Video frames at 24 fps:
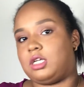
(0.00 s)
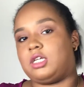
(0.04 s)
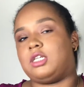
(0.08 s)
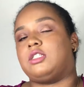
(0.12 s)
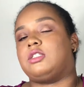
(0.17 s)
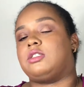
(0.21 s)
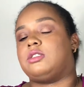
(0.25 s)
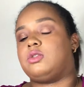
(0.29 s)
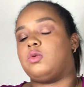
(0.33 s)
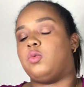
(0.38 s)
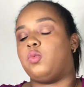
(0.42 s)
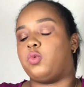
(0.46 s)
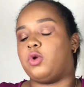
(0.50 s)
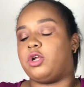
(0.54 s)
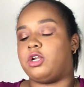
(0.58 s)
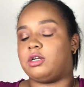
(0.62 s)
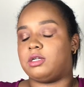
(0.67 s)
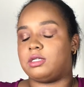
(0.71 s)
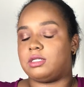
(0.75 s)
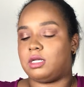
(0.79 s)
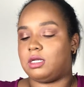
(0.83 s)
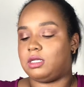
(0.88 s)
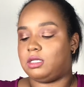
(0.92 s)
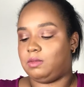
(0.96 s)
Like, it's the
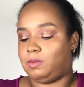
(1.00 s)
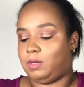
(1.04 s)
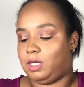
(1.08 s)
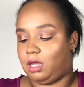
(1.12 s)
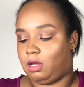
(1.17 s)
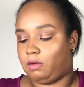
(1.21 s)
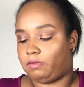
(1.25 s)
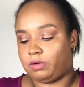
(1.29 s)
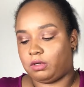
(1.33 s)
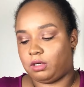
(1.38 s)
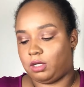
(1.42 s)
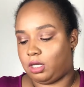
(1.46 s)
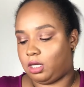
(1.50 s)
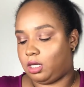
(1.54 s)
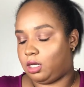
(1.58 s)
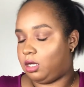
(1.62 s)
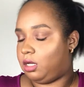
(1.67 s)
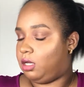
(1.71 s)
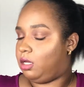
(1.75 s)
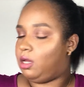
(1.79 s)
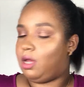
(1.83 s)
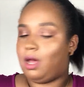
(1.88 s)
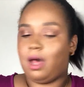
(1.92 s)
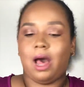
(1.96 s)
weirdest thing to me ever.
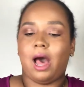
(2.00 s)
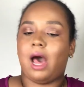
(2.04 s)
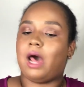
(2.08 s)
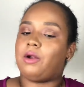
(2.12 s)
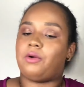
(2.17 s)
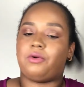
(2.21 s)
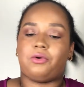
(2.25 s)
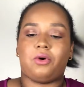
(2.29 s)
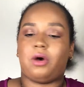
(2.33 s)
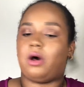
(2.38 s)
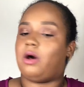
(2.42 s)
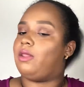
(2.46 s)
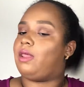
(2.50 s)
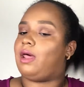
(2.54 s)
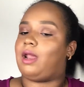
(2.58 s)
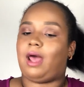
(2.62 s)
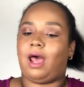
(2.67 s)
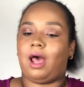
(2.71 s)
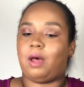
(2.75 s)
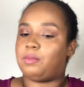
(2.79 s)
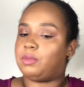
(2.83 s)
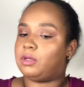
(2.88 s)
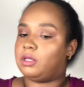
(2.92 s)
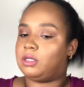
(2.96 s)
Like, I don't know how
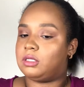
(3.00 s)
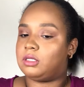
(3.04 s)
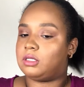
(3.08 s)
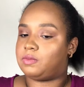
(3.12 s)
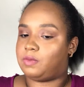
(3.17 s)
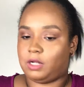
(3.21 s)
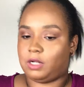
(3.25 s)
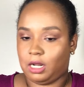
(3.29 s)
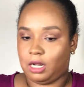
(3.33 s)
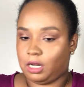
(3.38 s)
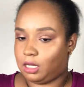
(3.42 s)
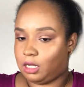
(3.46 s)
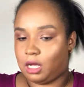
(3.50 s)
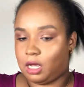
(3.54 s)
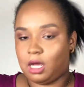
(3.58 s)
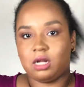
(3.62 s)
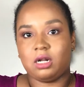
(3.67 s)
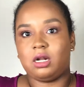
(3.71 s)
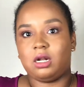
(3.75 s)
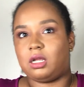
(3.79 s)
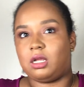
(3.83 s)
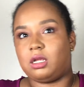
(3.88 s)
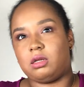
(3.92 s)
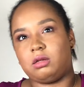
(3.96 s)
that happens, but like it
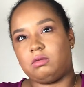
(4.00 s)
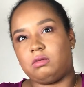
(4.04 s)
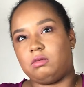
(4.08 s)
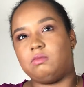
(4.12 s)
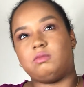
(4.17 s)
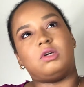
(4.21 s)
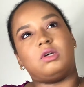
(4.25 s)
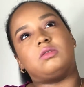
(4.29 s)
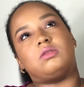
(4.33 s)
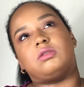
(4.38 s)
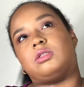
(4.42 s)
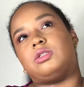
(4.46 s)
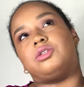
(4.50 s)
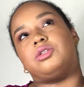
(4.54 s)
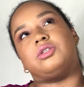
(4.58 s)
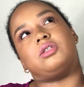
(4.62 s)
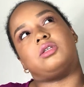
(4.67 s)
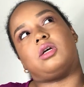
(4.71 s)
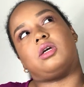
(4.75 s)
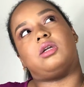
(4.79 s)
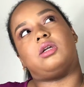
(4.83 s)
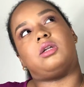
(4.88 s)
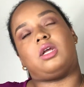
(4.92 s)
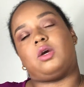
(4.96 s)
kind of like melts on your
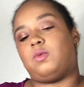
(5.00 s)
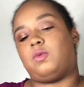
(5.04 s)
skin.